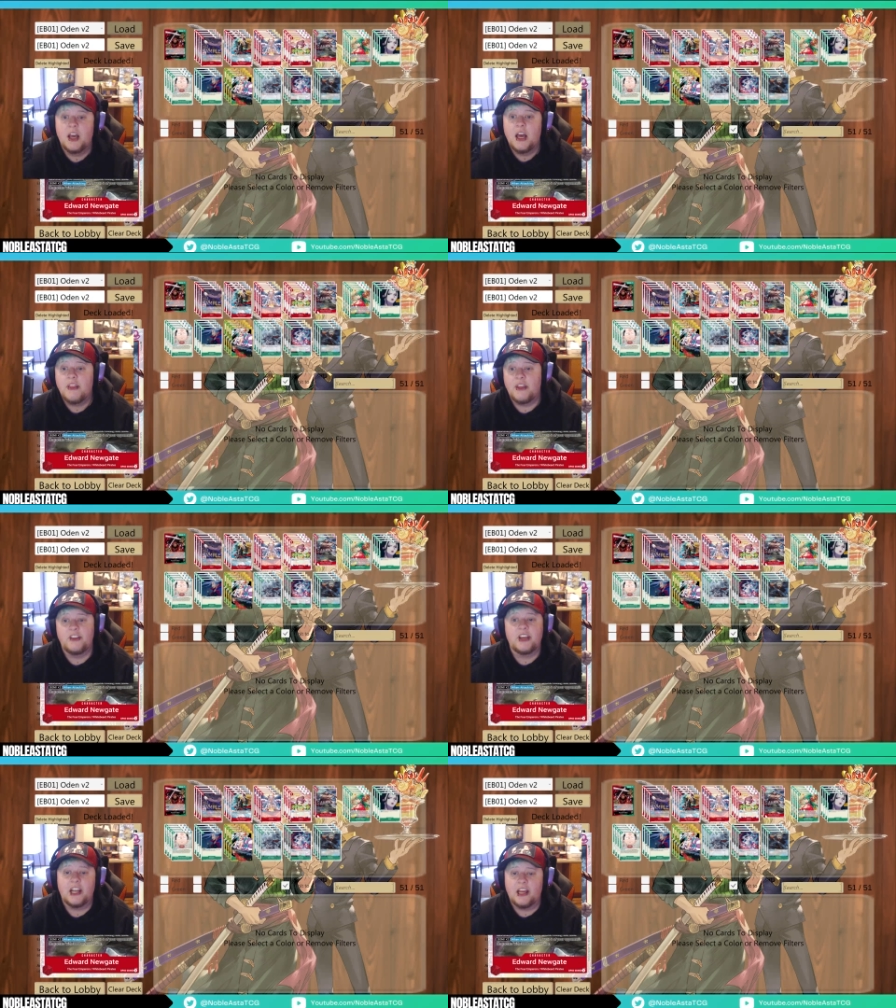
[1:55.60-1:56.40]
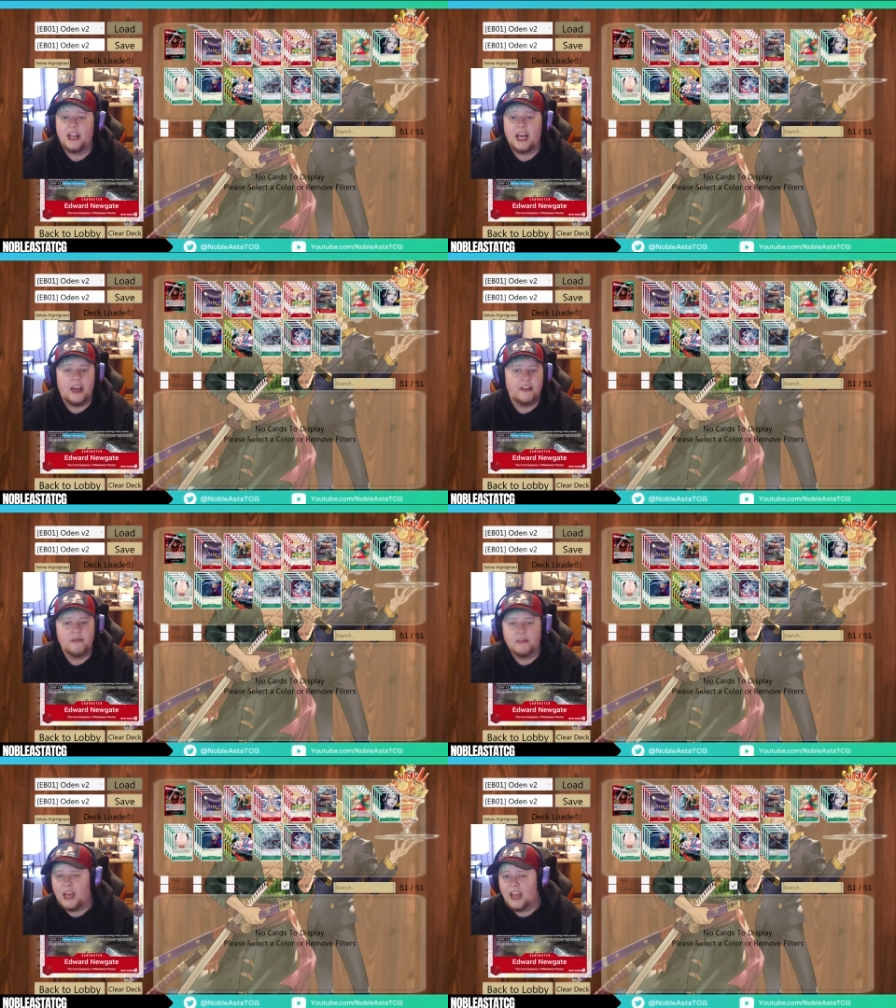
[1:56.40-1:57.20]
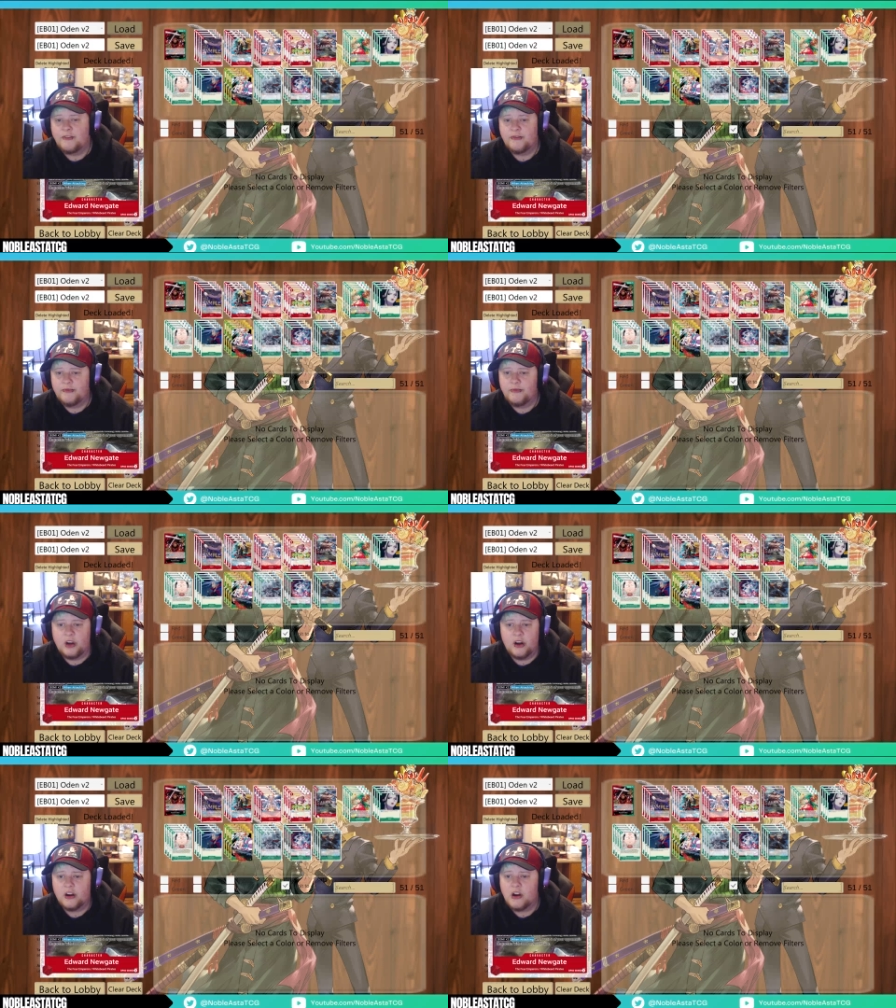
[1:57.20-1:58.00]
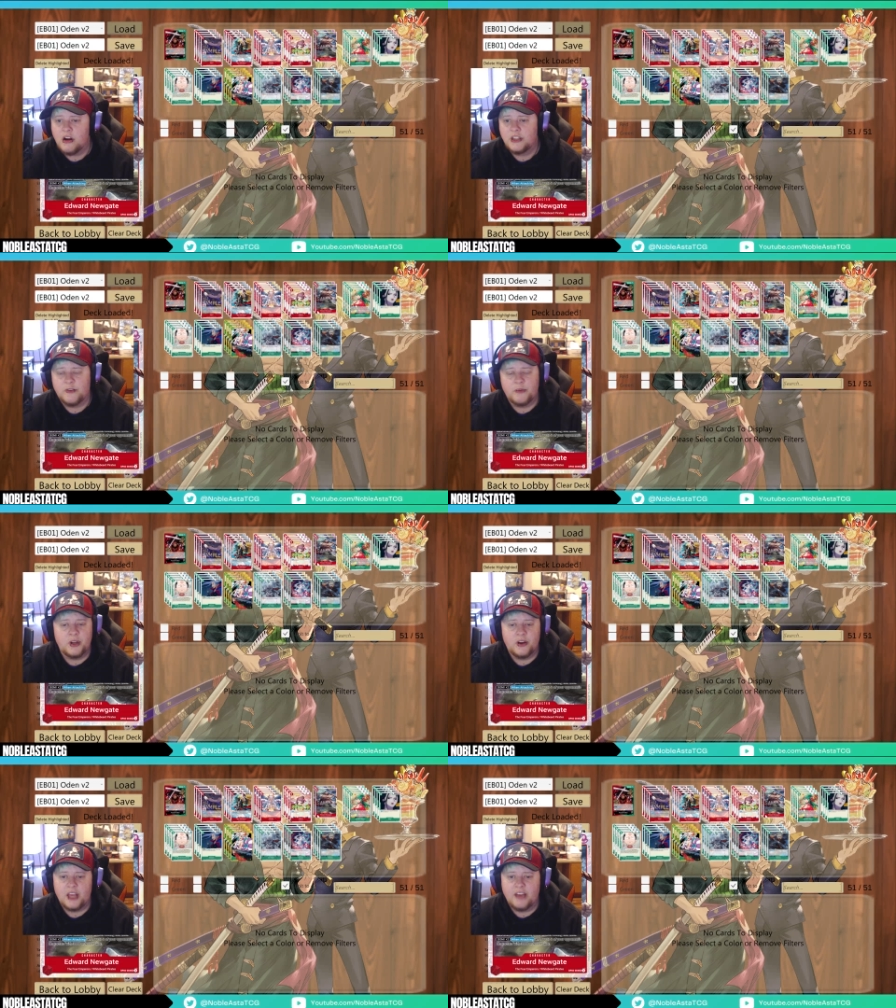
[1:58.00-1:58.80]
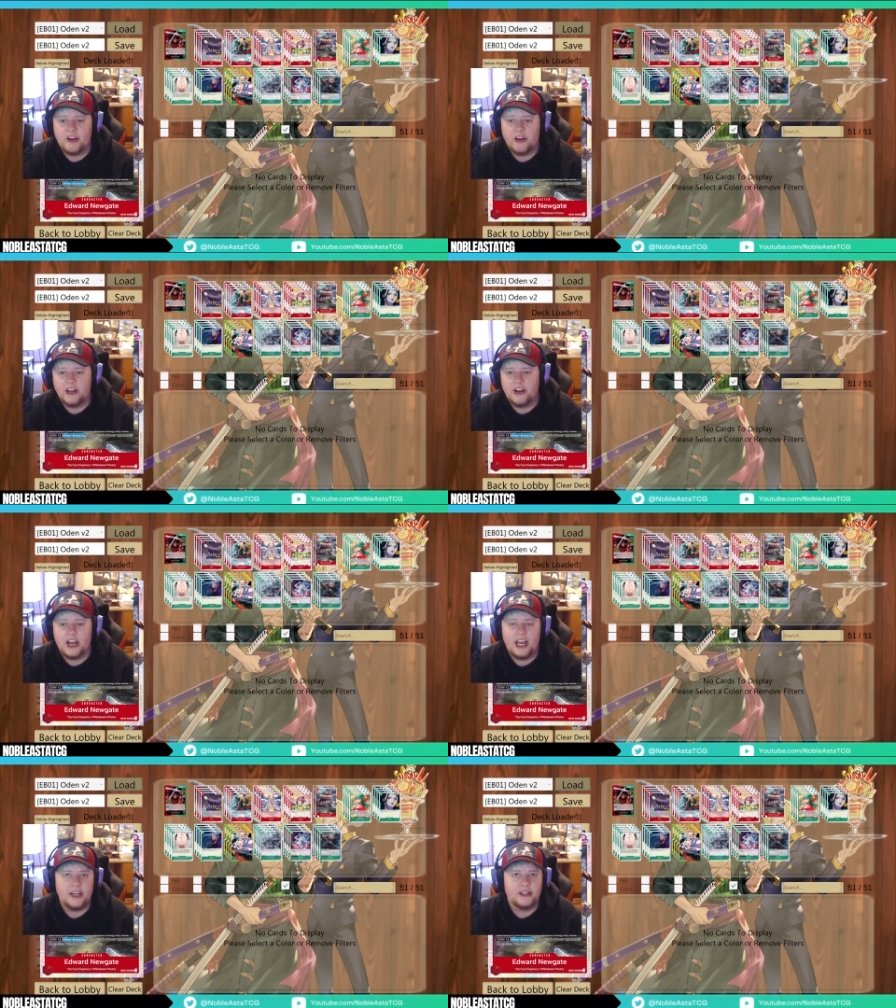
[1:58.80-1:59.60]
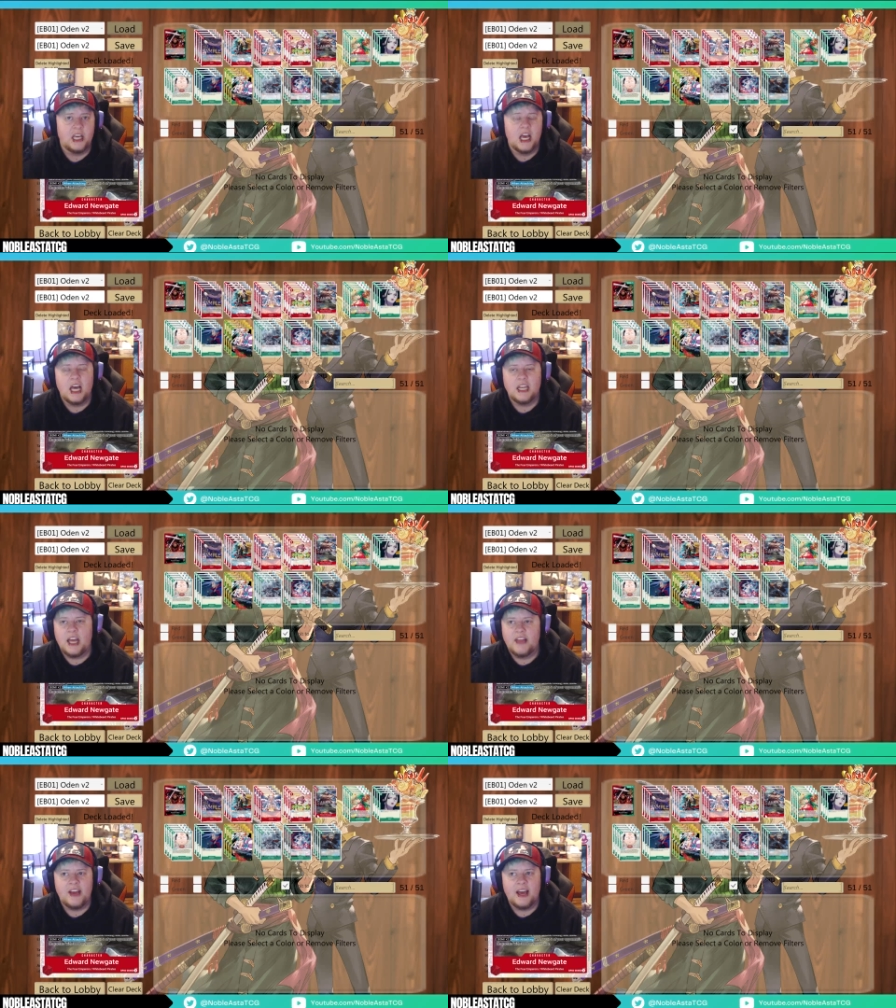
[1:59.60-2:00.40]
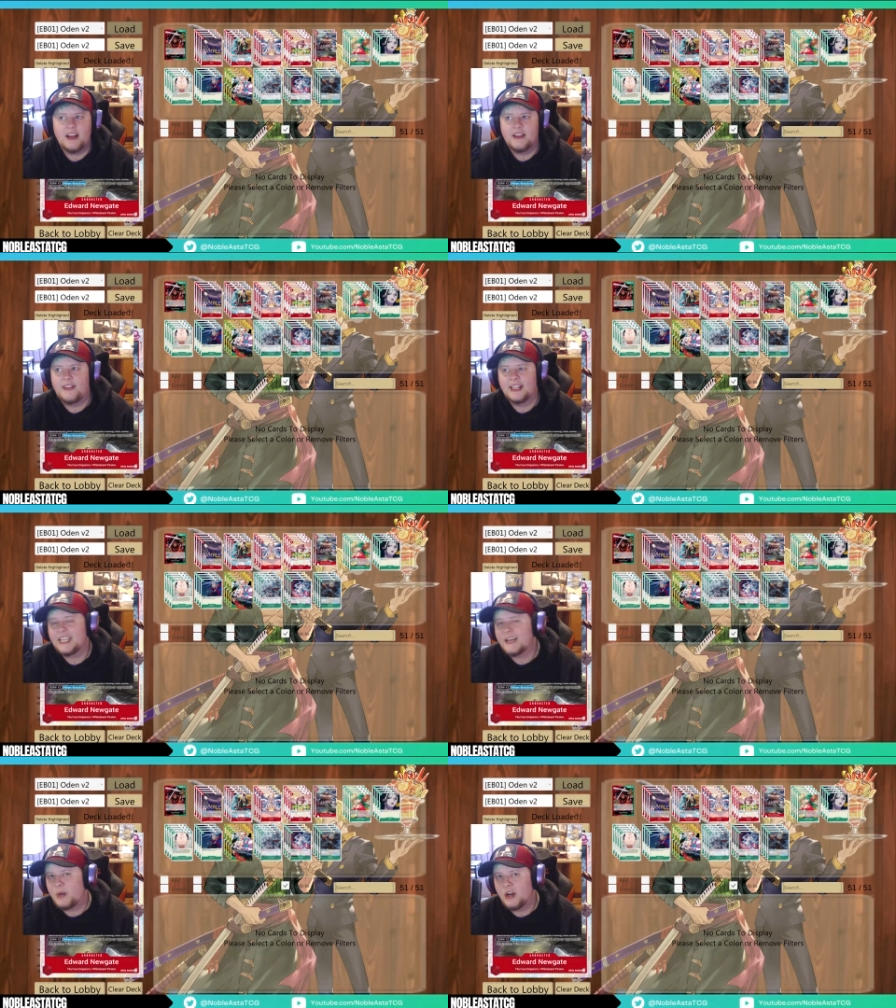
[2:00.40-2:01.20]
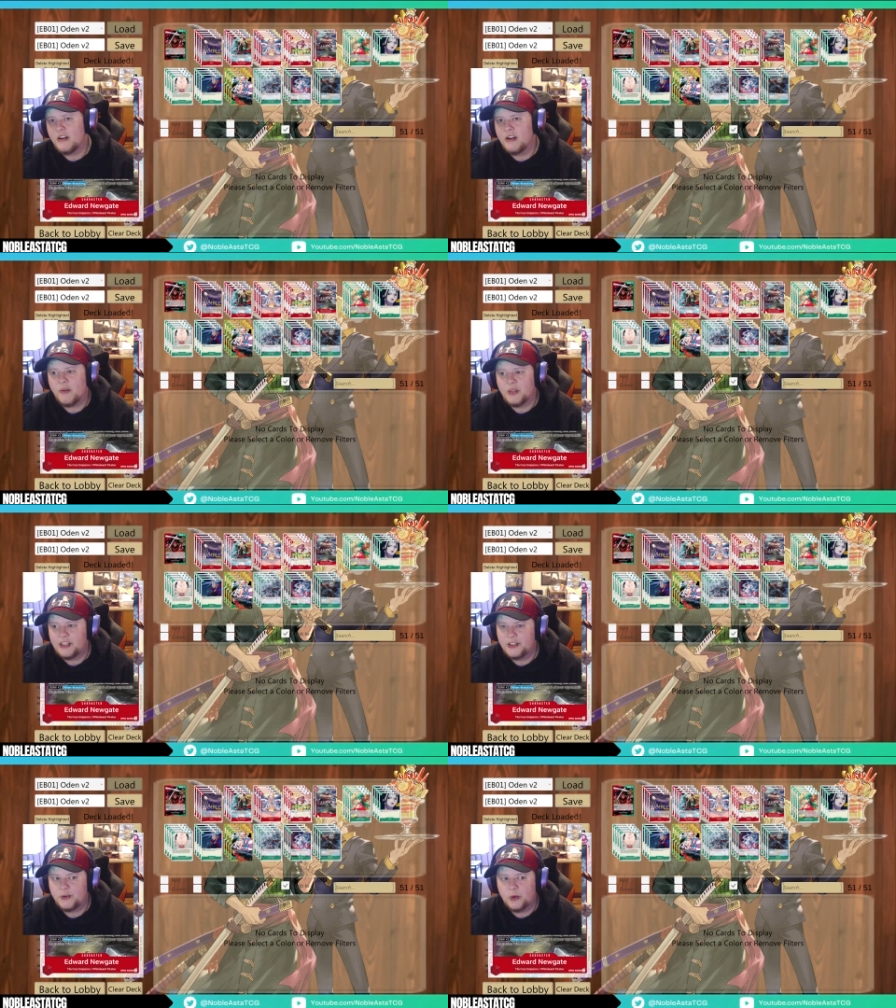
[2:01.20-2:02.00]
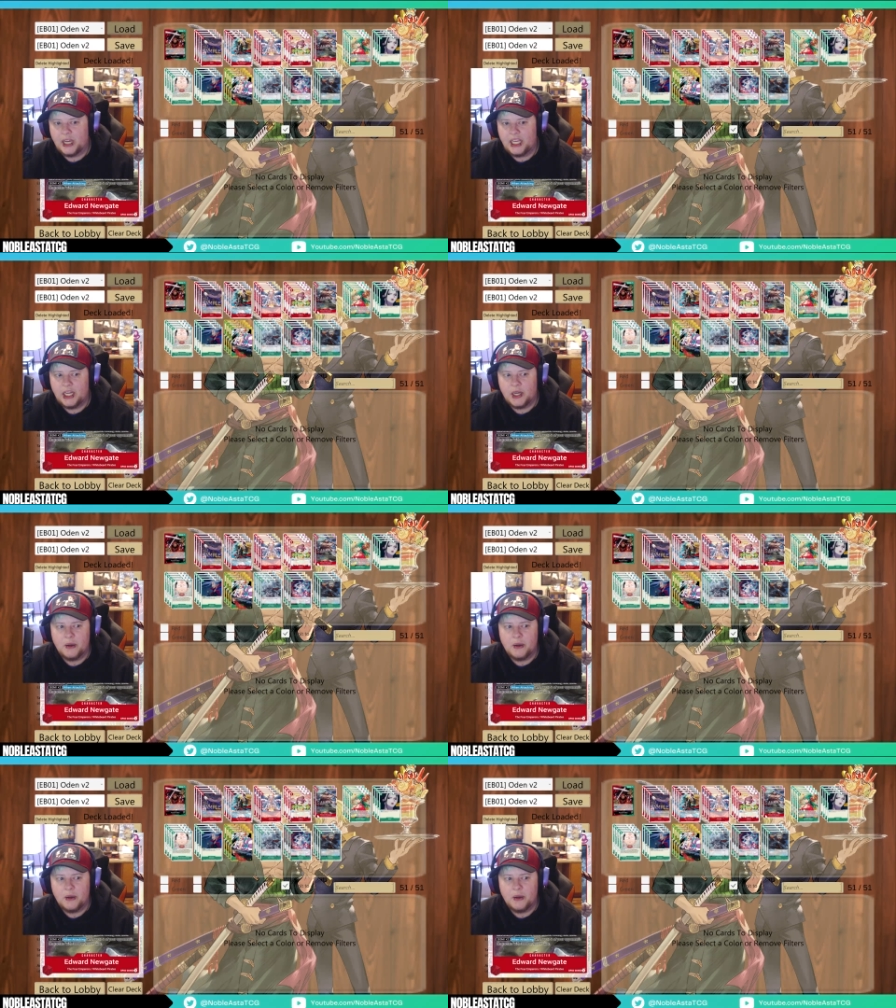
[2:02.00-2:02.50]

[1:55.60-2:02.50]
Then you can add life or cards from your life area to your hand. Not that the second part, not really useful right here,